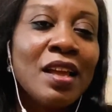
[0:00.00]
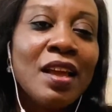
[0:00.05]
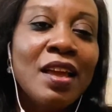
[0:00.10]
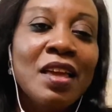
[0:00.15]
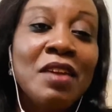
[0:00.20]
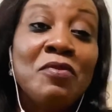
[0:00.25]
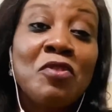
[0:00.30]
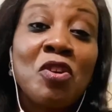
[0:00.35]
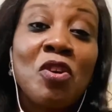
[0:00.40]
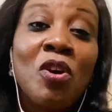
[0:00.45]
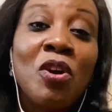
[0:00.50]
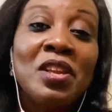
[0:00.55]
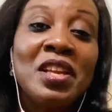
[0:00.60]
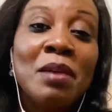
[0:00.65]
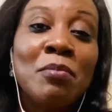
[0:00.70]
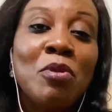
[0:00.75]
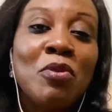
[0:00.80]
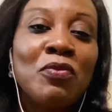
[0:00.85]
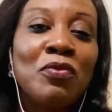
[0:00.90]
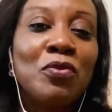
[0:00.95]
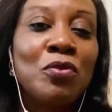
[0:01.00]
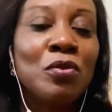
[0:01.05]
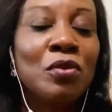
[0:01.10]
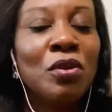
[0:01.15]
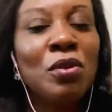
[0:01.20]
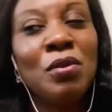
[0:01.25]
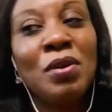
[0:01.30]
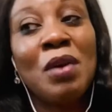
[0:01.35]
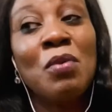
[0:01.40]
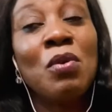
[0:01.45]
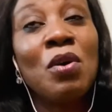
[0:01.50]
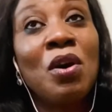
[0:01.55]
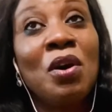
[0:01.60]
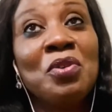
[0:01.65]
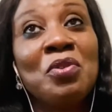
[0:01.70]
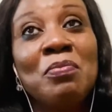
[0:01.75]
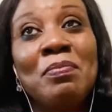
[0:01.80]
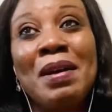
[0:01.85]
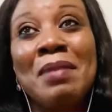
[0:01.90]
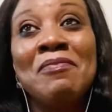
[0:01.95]
If you call them on phone, oh, I will call
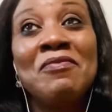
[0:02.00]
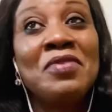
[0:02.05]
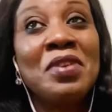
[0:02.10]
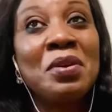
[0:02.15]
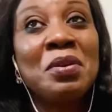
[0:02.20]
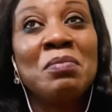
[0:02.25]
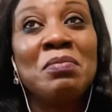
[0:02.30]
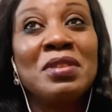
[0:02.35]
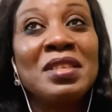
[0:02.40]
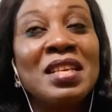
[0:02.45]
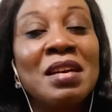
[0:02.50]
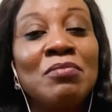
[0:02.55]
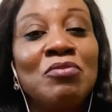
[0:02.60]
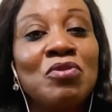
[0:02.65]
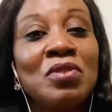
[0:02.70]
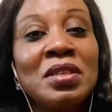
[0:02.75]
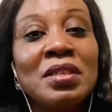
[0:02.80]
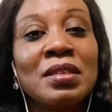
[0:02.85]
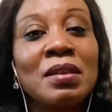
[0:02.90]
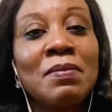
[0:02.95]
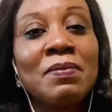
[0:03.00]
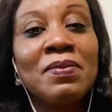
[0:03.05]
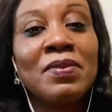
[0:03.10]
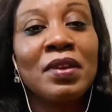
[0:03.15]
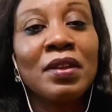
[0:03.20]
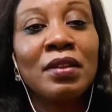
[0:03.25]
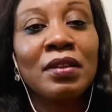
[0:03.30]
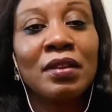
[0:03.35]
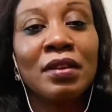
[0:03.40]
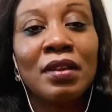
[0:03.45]
you, but I'm very busy, I'm doing something.